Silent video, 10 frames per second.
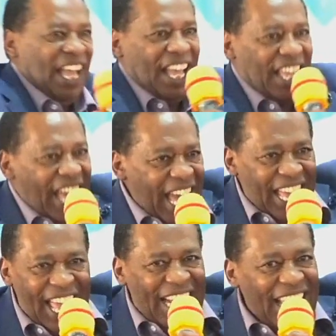yeye
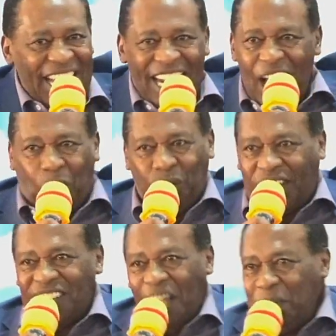aliendelea
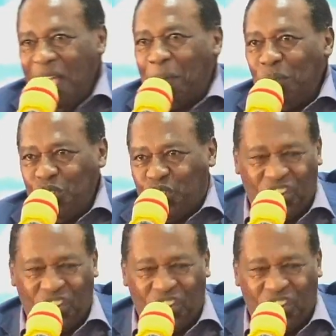kutazamia mchi